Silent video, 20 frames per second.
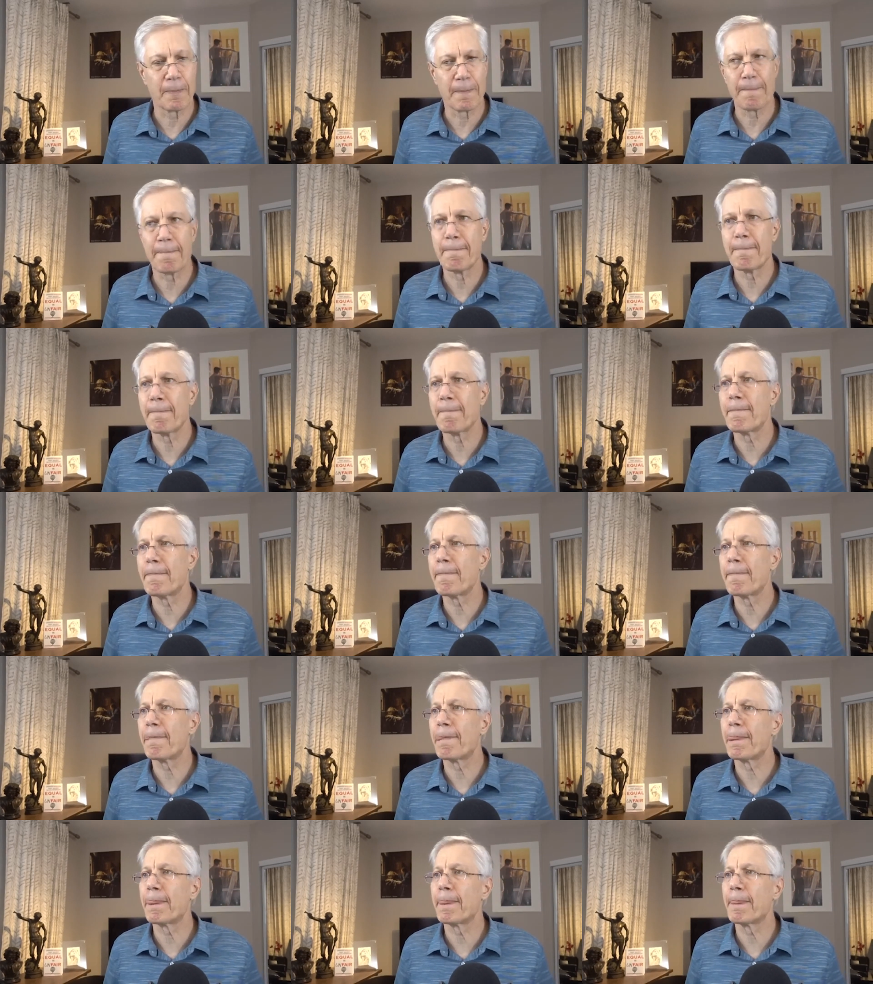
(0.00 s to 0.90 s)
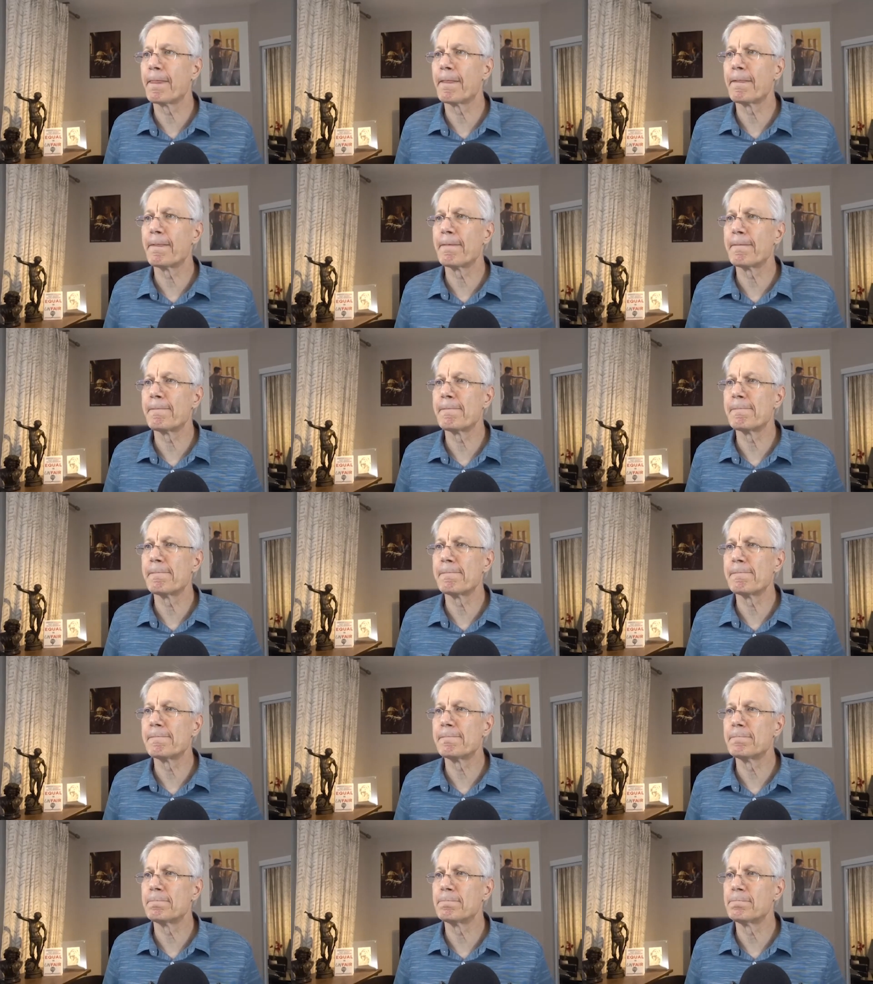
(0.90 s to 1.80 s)

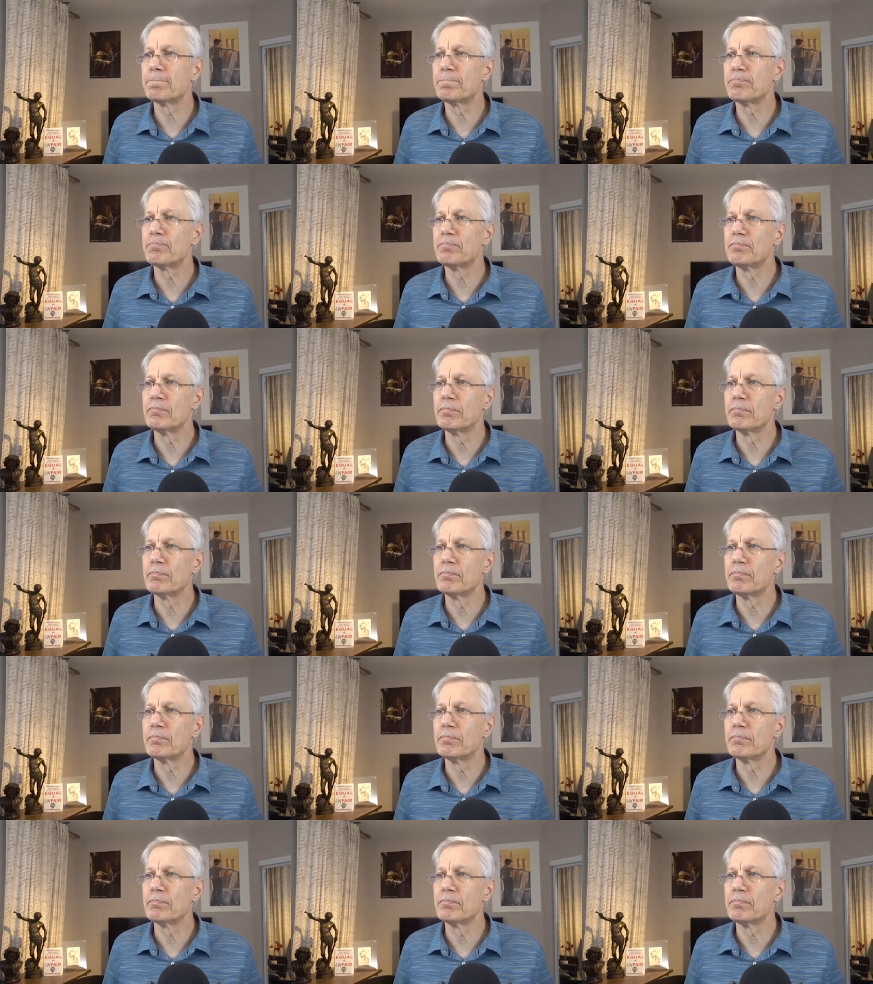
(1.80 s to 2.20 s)
[no speech]